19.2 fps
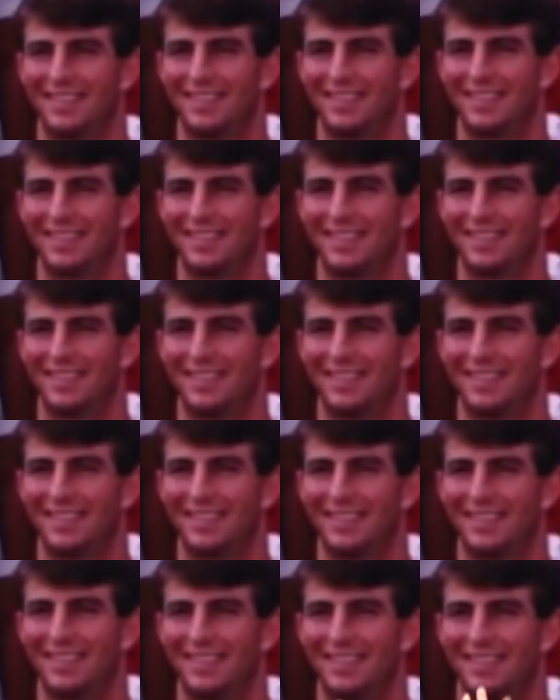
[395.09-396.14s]

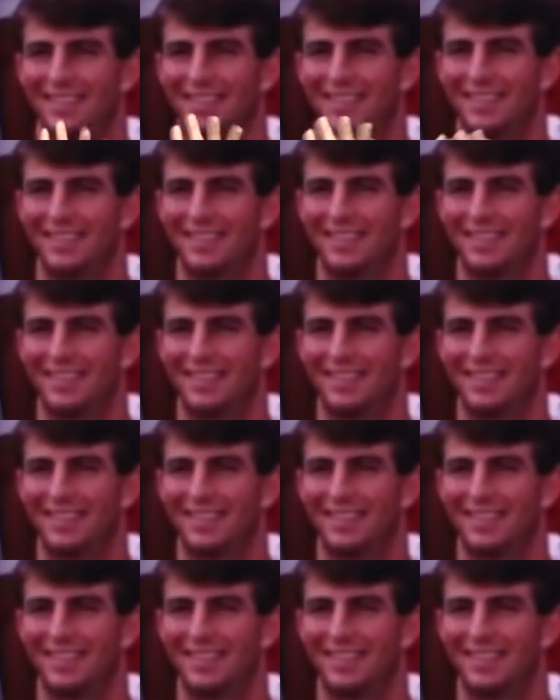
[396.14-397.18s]

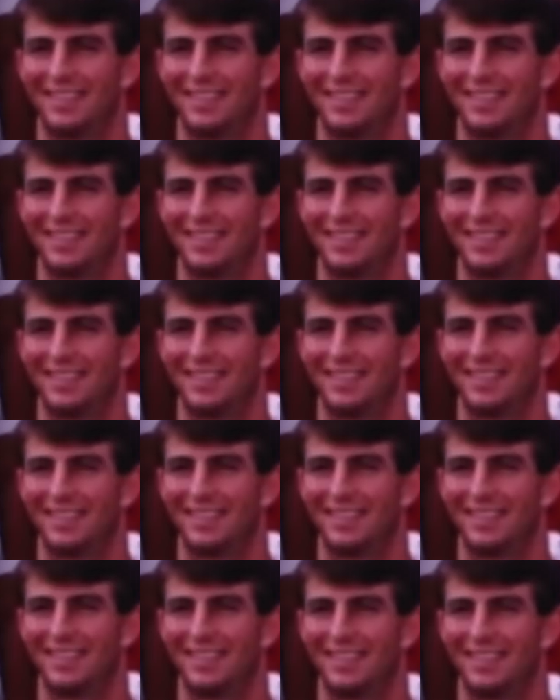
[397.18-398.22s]

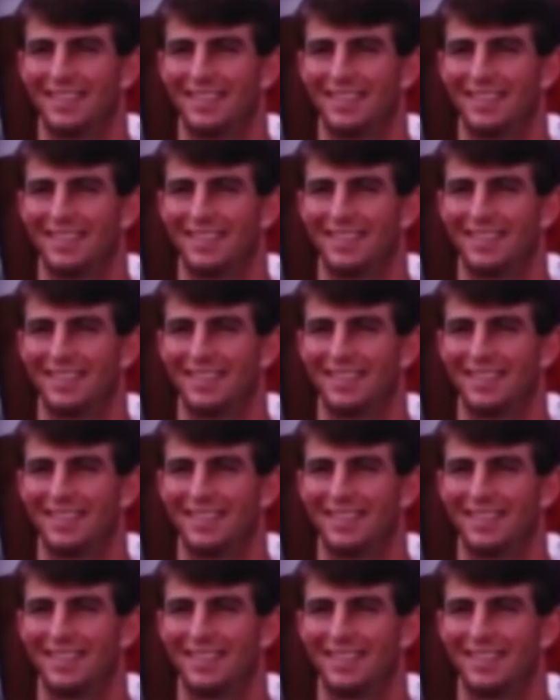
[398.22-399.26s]

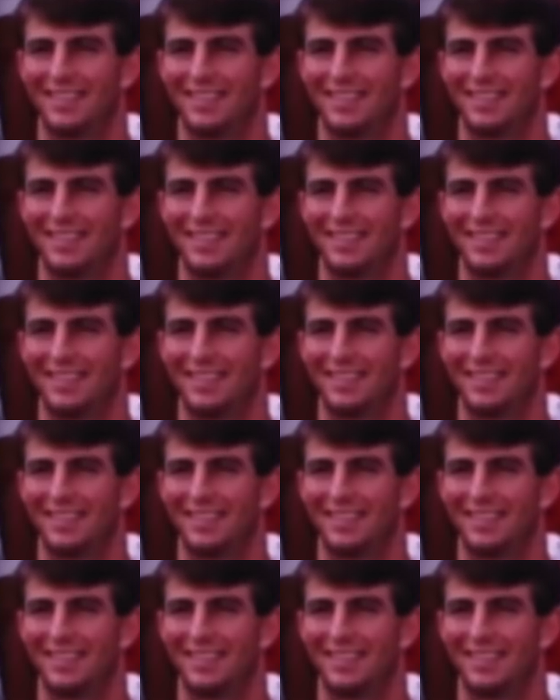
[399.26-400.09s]
The person shown says nothing.